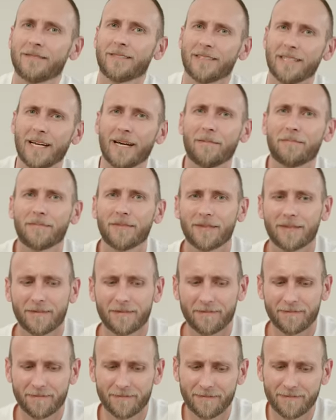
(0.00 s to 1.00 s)
Stop.
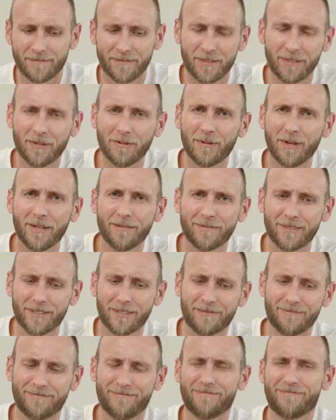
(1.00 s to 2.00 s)
You know what?
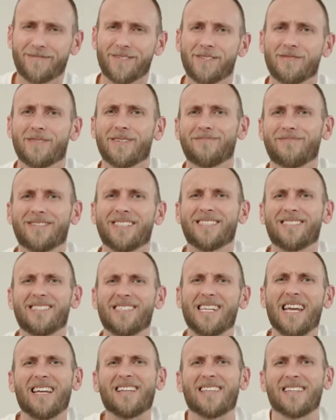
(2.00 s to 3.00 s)
Just You know what? Just
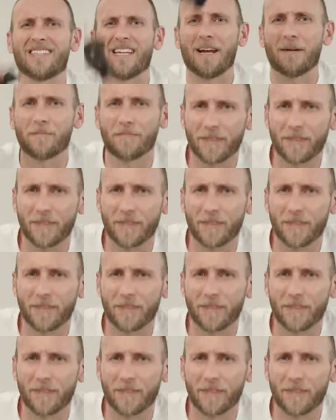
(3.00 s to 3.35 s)
take the damn